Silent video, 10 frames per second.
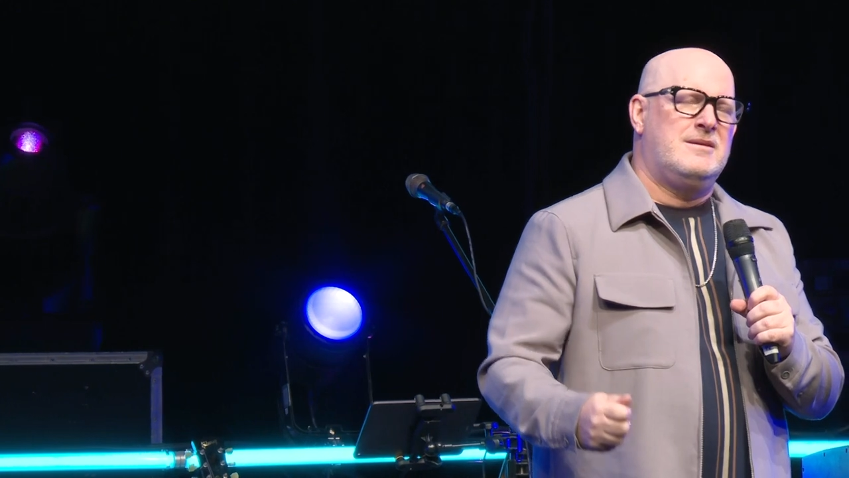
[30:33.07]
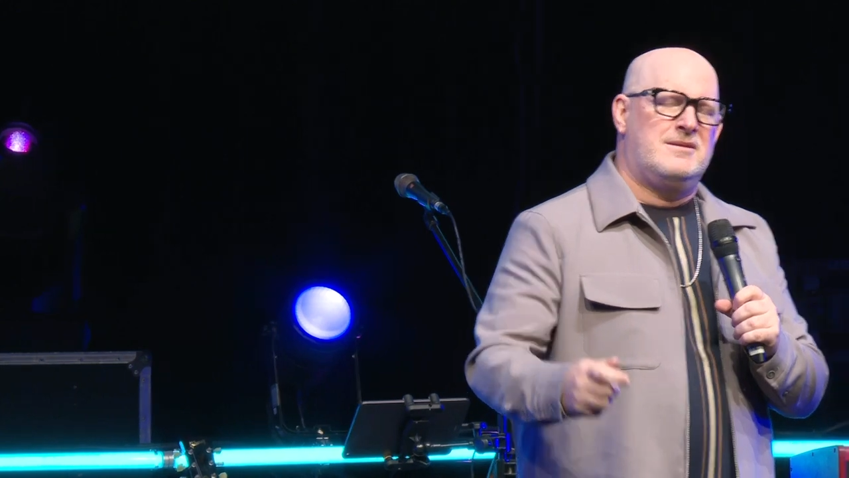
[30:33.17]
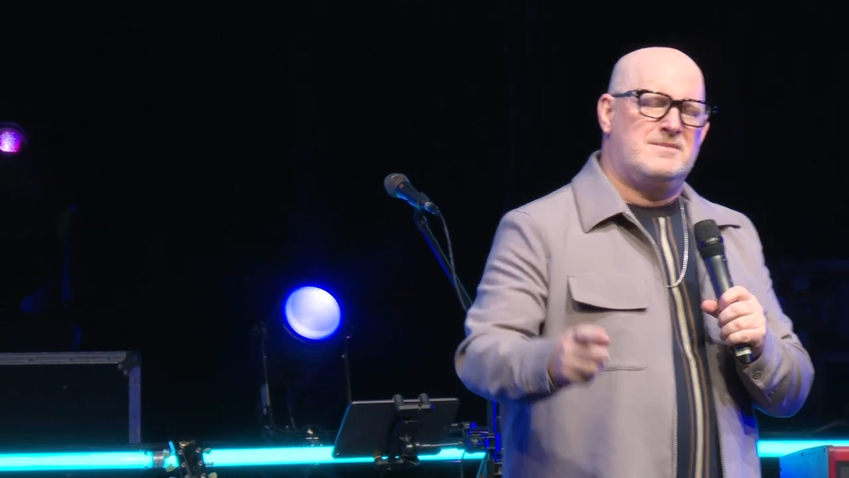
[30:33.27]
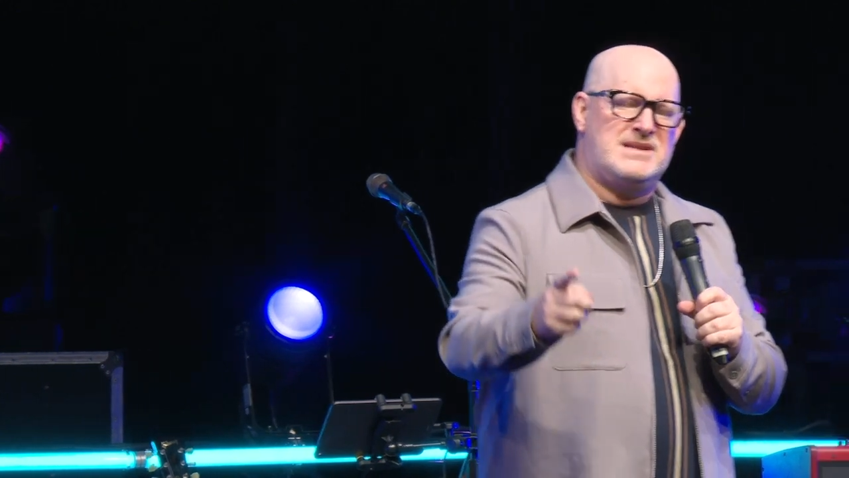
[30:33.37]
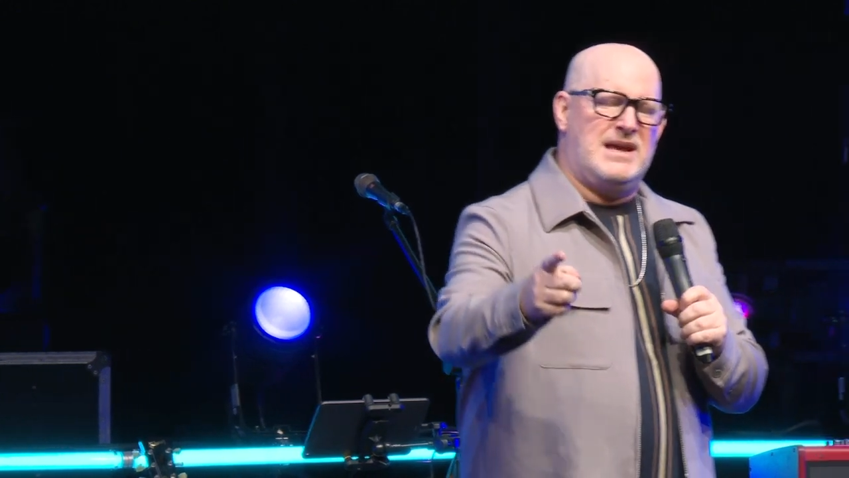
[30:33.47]

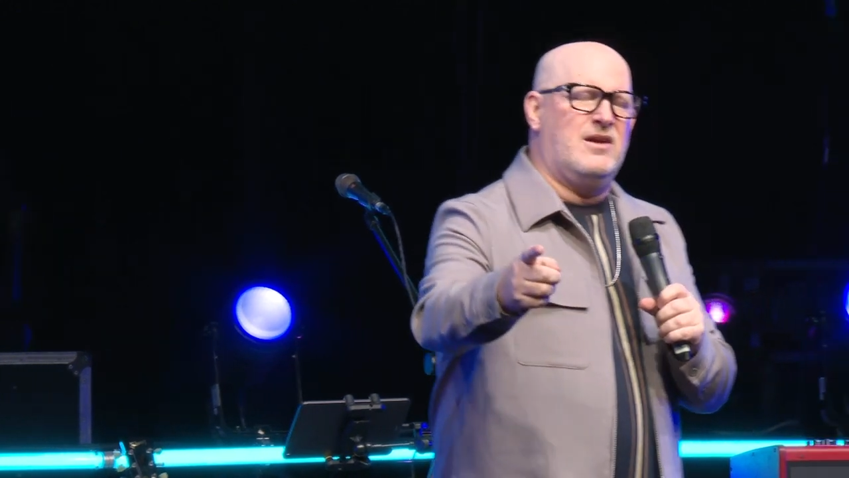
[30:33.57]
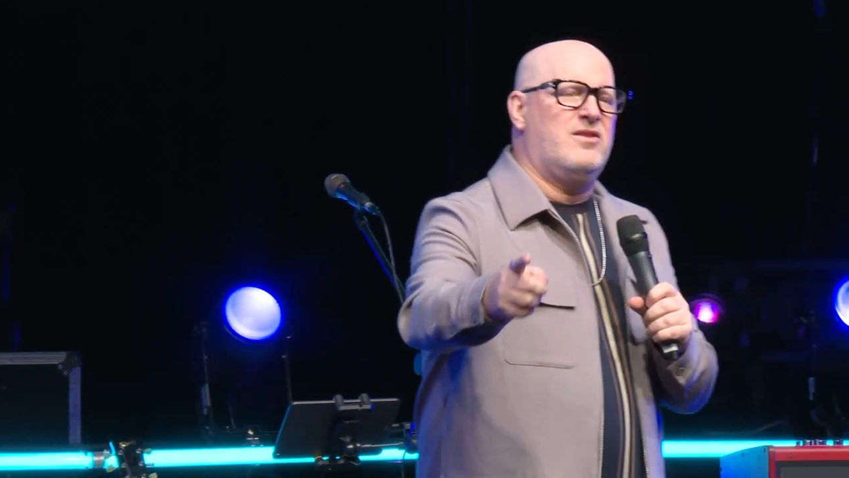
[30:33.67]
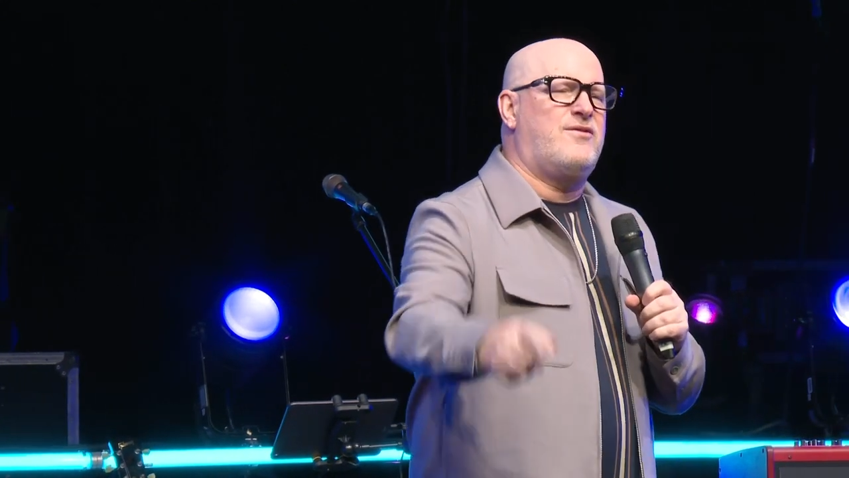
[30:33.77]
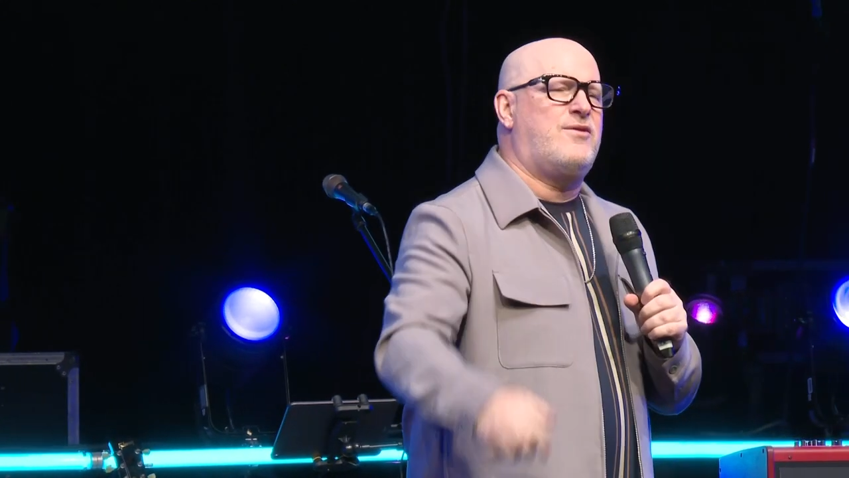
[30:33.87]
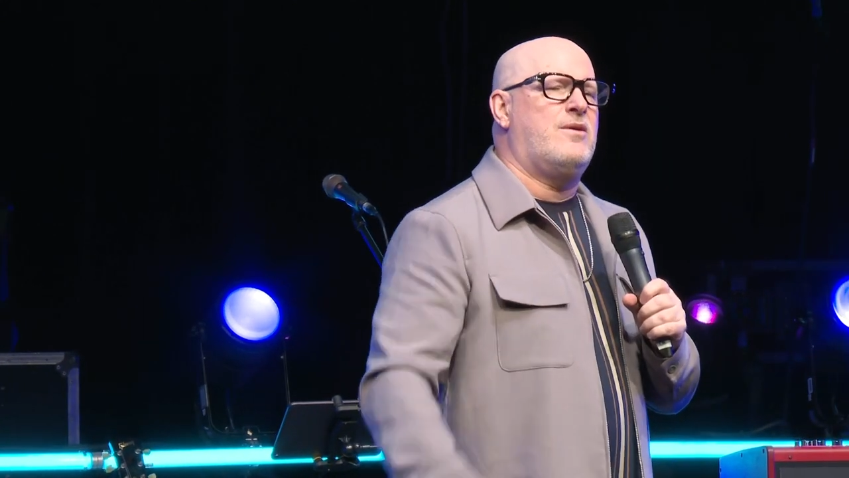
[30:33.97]
I'm standing on
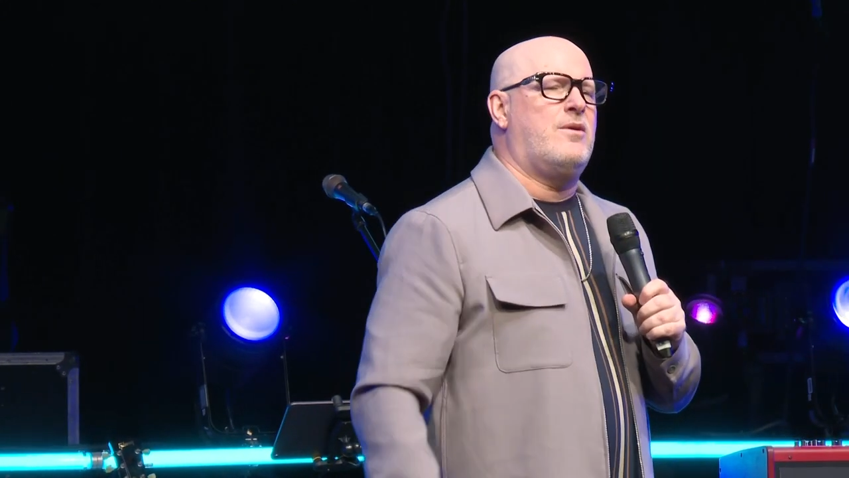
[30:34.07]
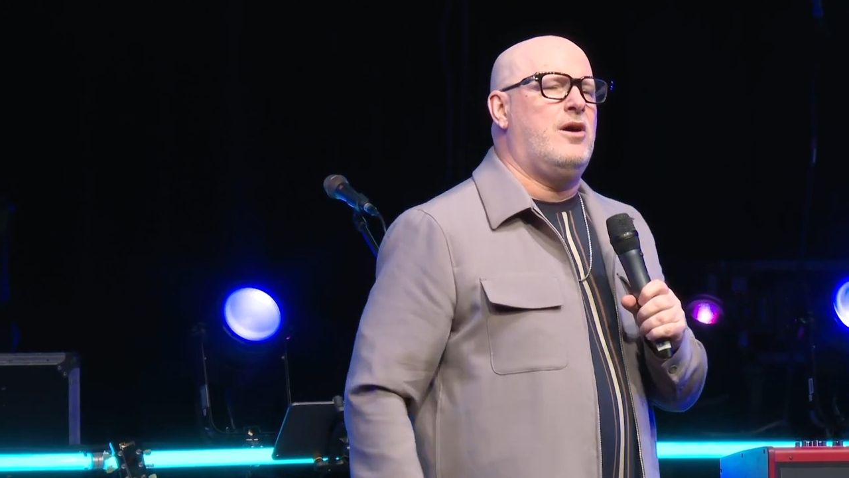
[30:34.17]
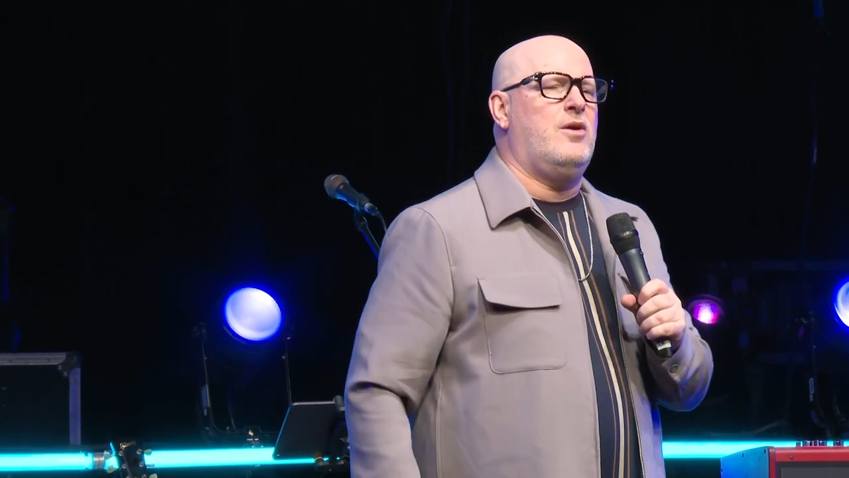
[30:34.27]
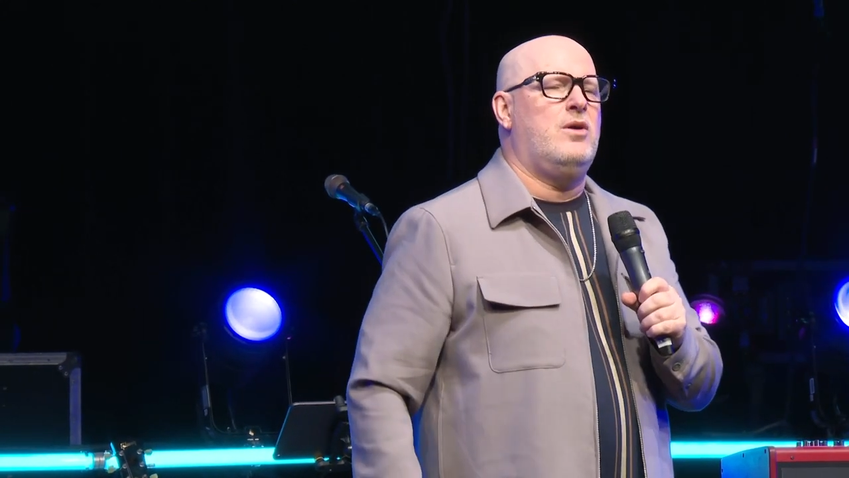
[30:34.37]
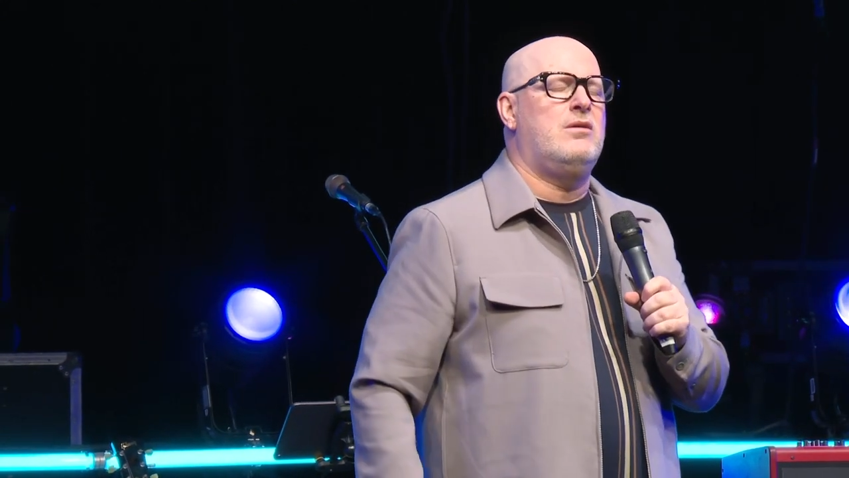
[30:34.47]
the front
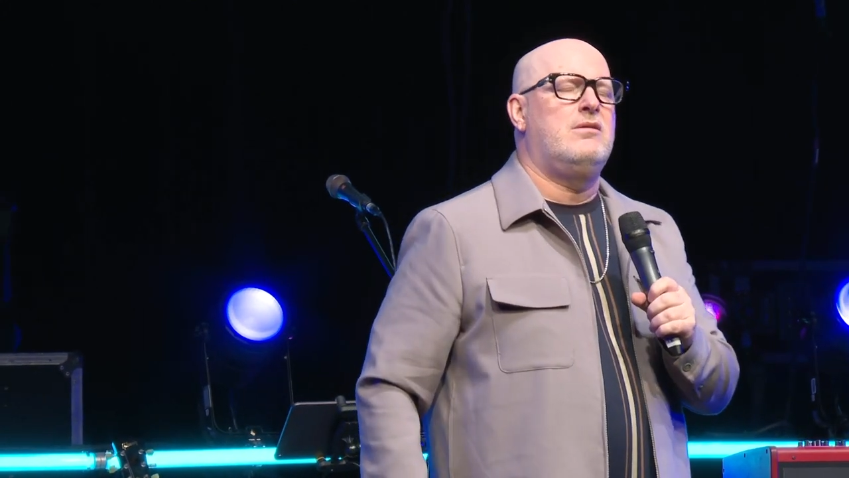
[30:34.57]
row,